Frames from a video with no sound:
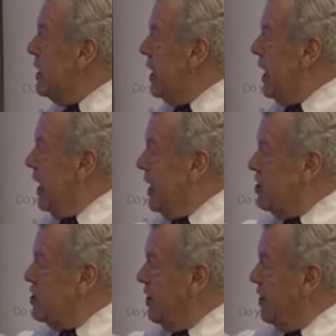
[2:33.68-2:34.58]

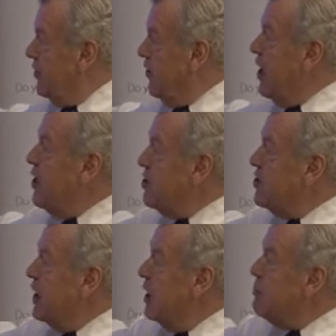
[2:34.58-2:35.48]
And as far as
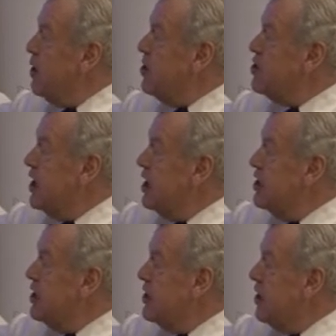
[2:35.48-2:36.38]
the
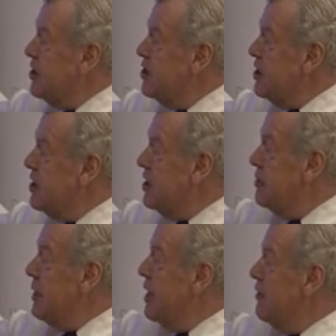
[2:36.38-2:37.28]
monocytes here are concerned, and
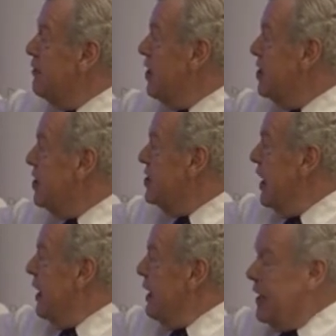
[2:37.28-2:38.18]
the macrophages,
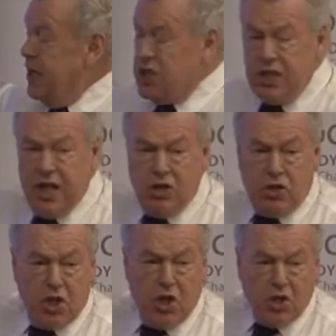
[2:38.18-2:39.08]
it's
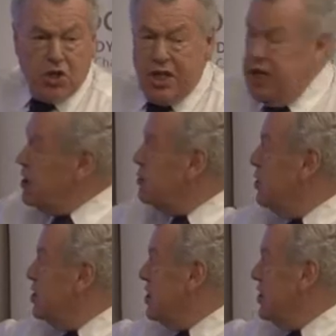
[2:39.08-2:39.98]
nitric oxide
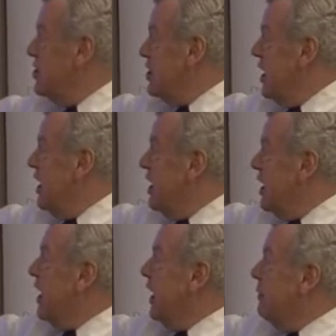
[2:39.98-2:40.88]
which does the
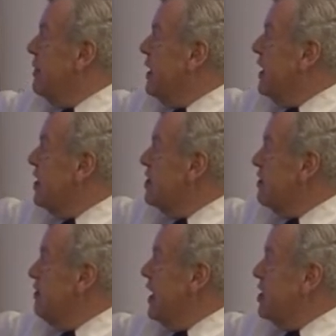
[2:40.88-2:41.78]
killing, is the
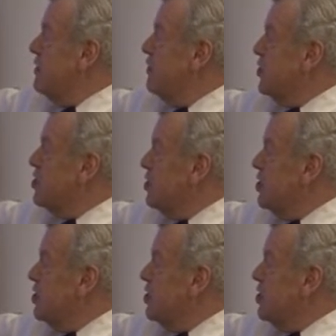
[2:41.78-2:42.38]
reactive oxygen